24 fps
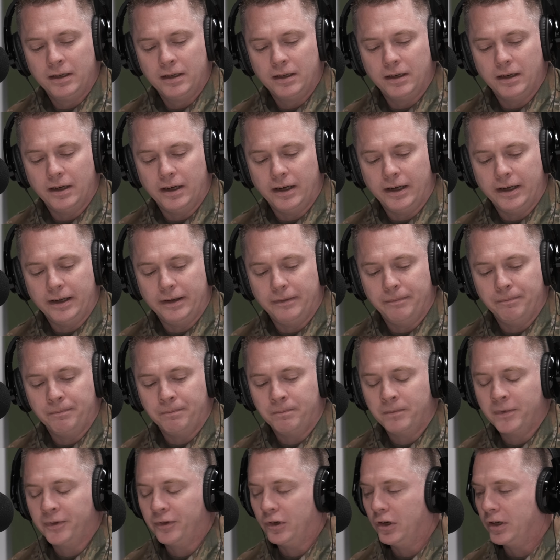
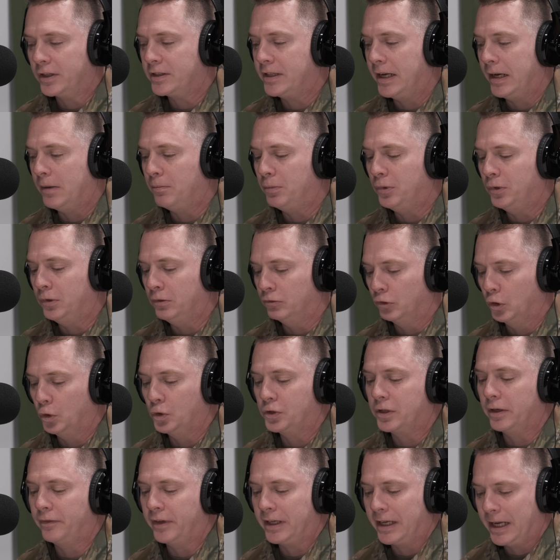For example,
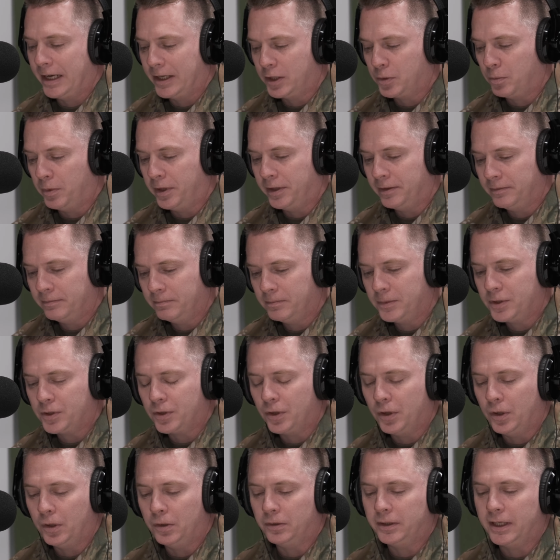rules of engagement.
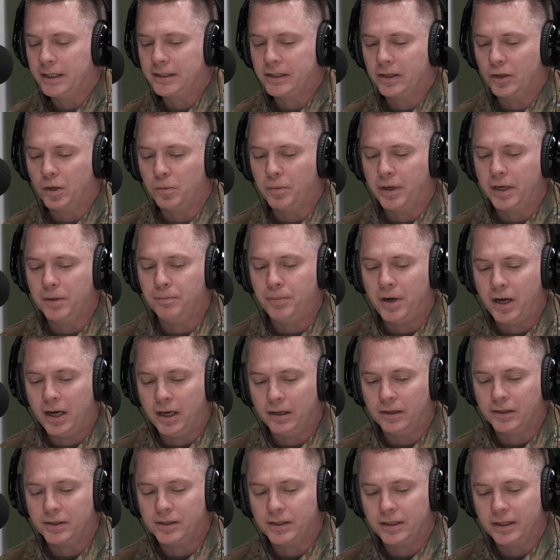So that's going to be the
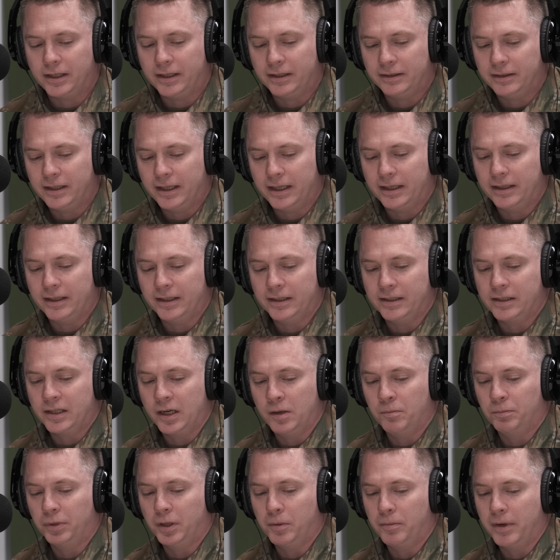policy that is
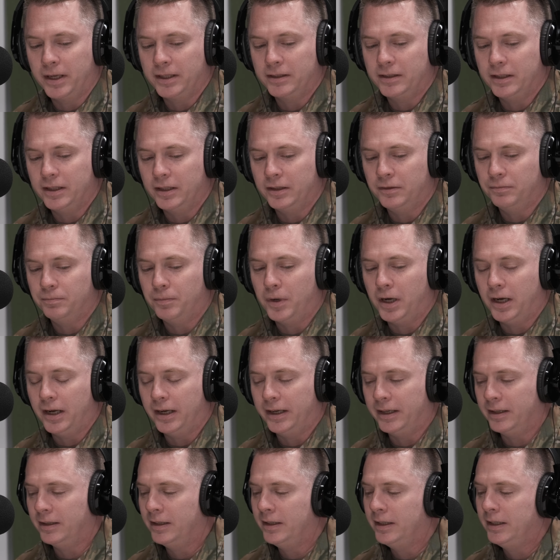implemented
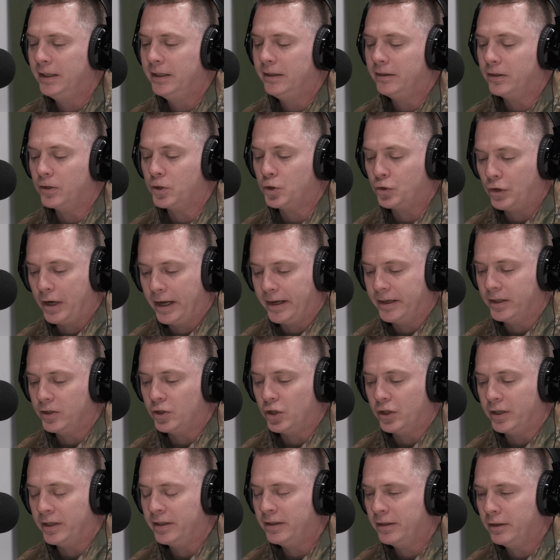by the
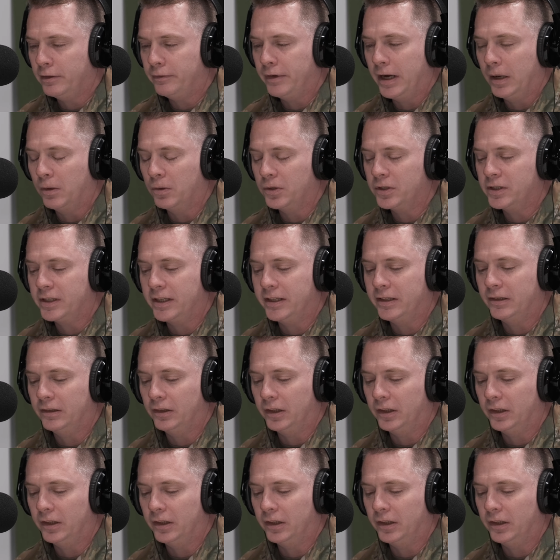strategy of our senior